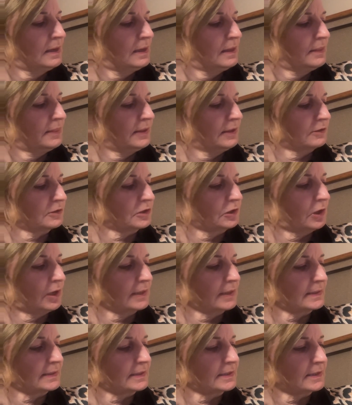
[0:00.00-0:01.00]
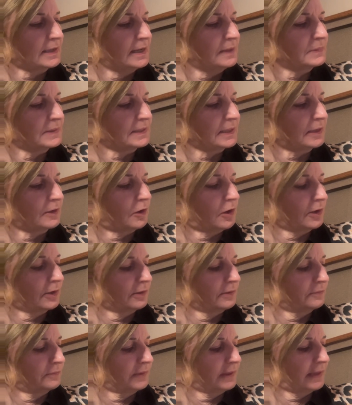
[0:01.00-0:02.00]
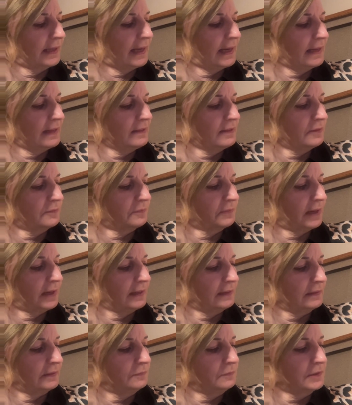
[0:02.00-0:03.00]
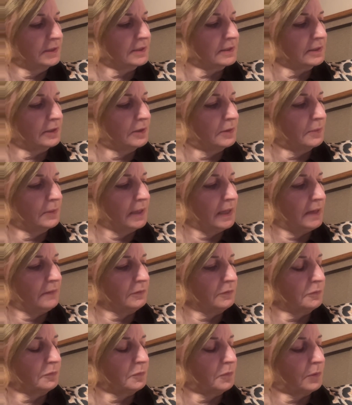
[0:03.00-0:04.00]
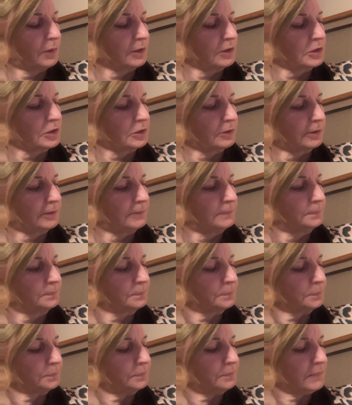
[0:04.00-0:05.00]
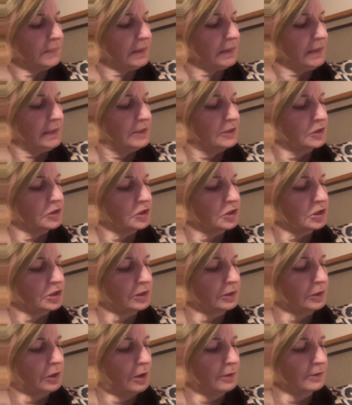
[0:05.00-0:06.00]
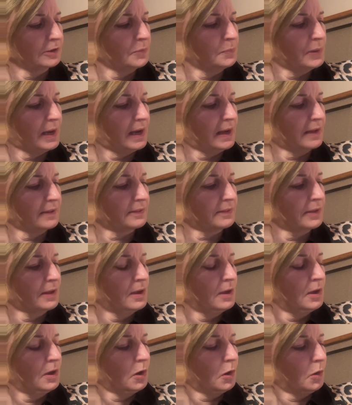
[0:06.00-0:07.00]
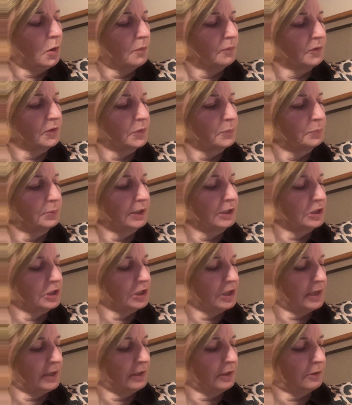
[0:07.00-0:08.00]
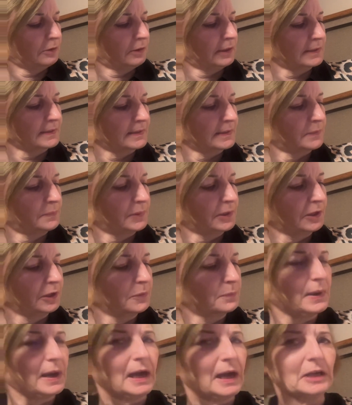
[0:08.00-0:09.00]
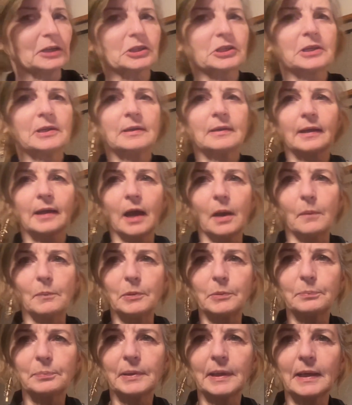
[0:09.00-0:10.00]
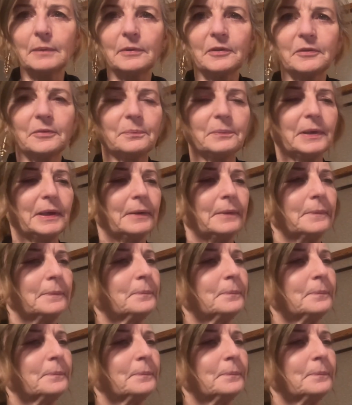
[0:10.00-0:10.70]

There's lots of time, said Otter, forgetting that Franklin was slow even for a turtle. It's just along the path, over the bridge, and across the berry patch. Come and play with me.